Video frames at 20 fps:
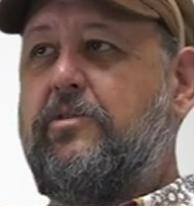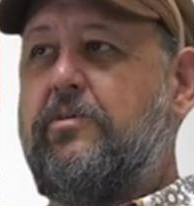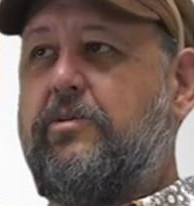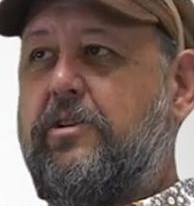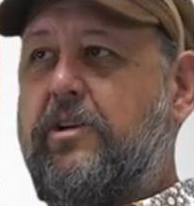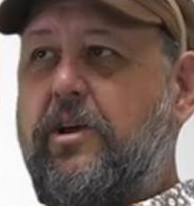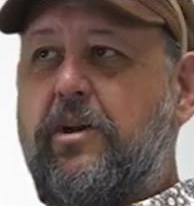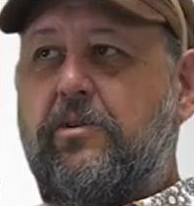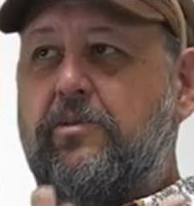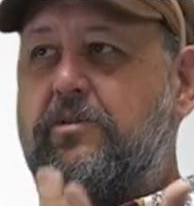You
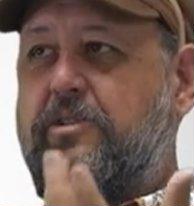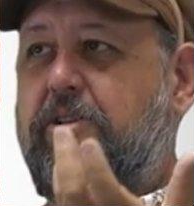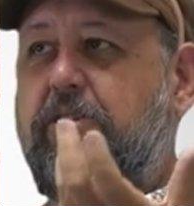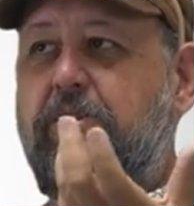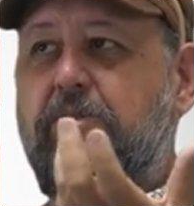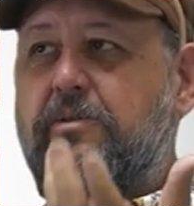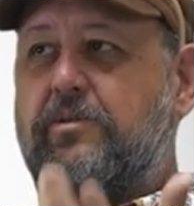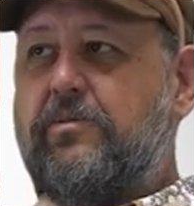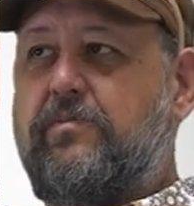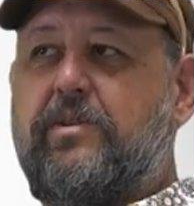would go to
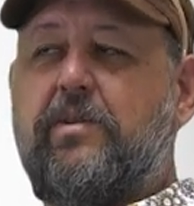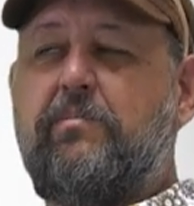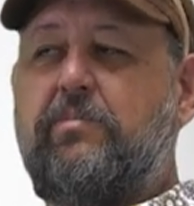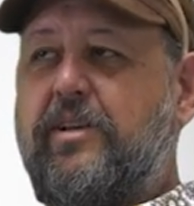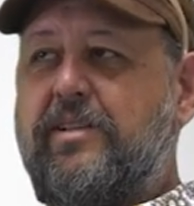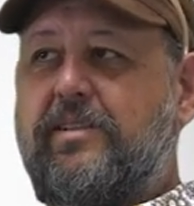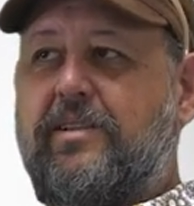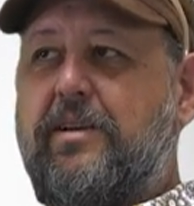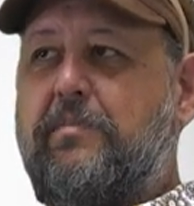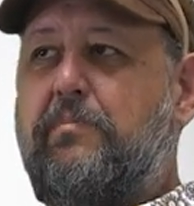
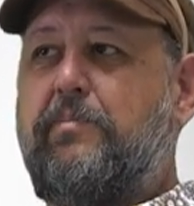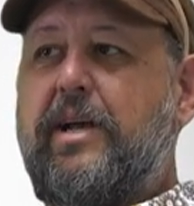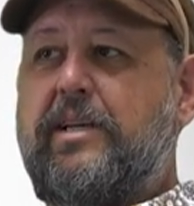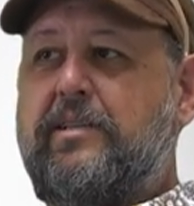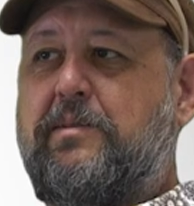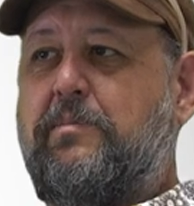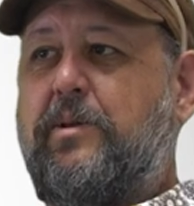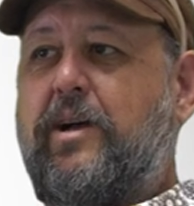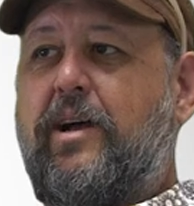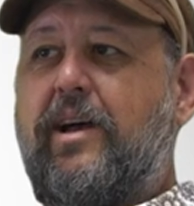someplace like
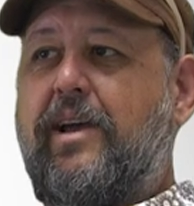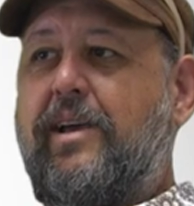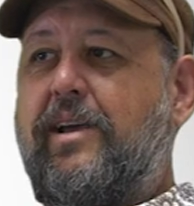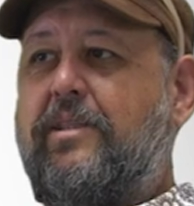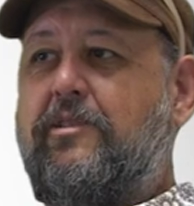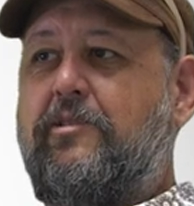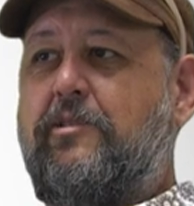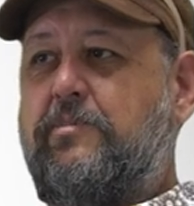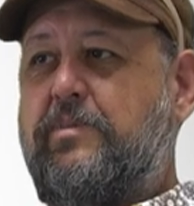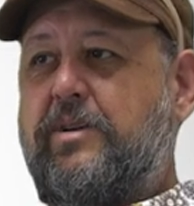Best Buy,
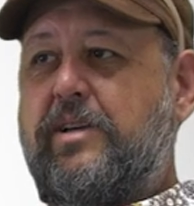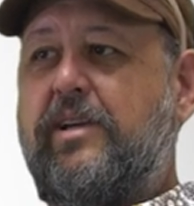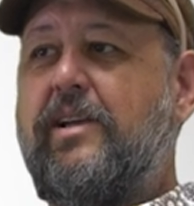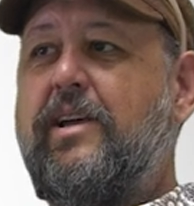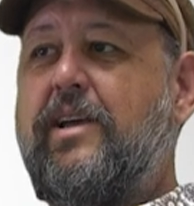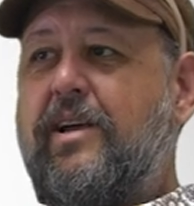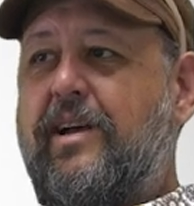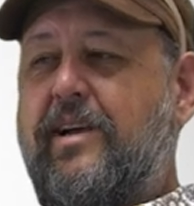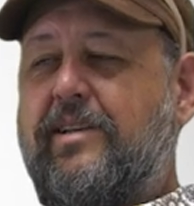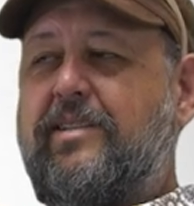and there'd be
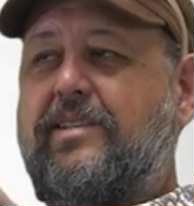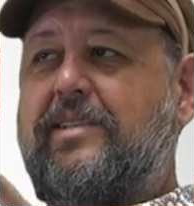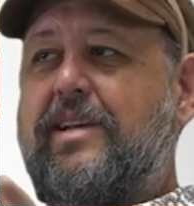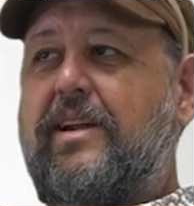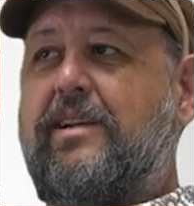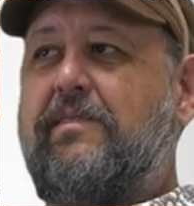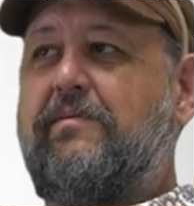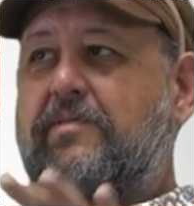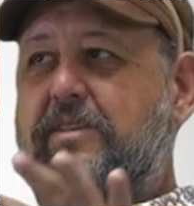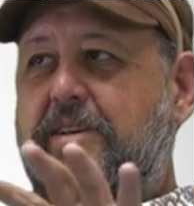a
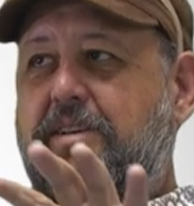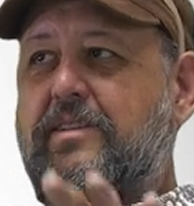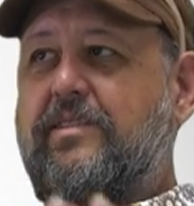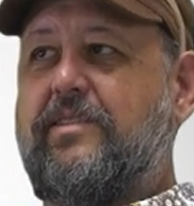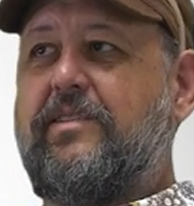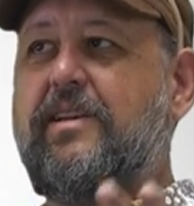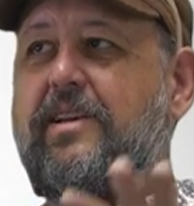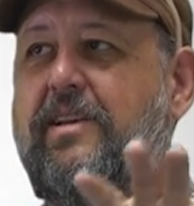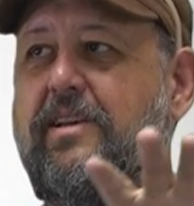set of these